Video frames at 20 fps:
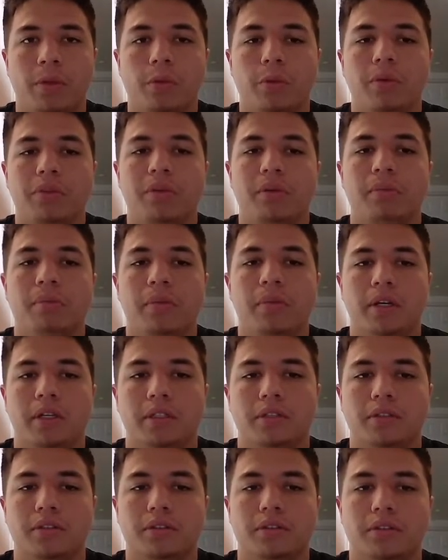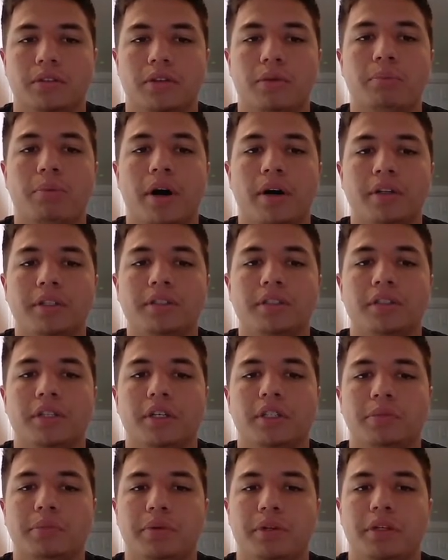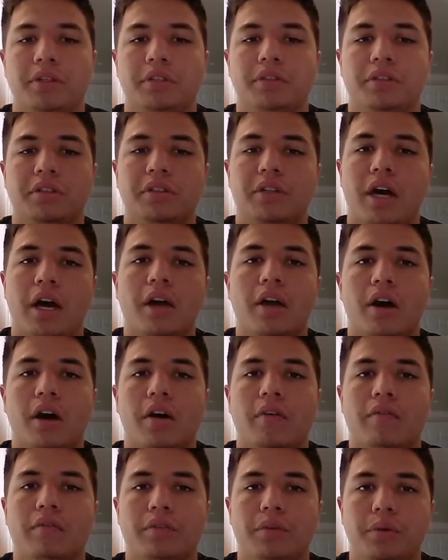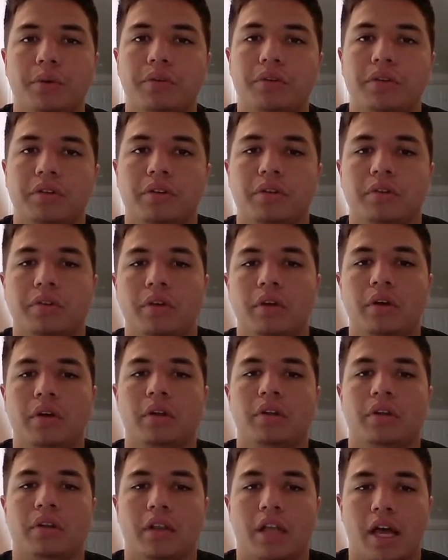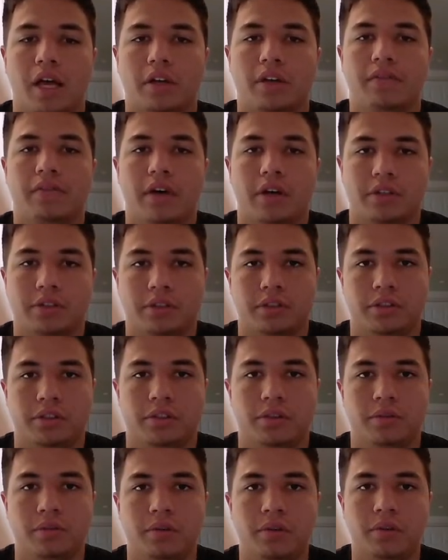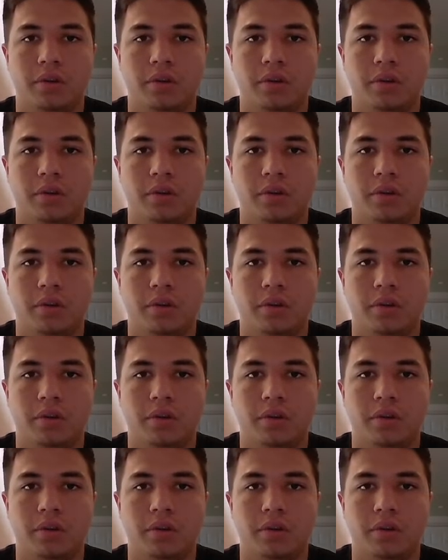Within minutes, the body cells begin to die off due to the lack of oxygen.